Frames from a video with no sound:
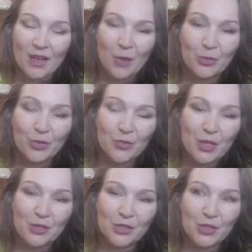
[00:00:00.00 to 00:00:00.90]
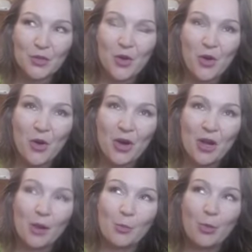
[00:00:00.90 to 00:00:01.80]
couple of years ago,
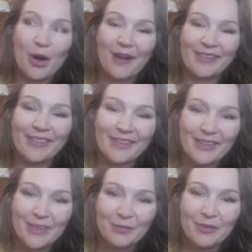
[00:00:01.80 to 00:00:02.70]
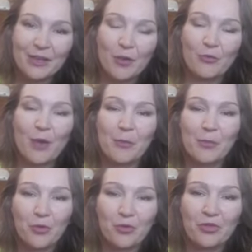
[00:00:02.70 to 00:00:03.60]
by the evening of my
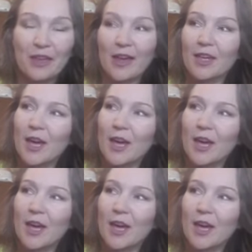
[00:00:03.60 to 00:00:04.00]
birthday,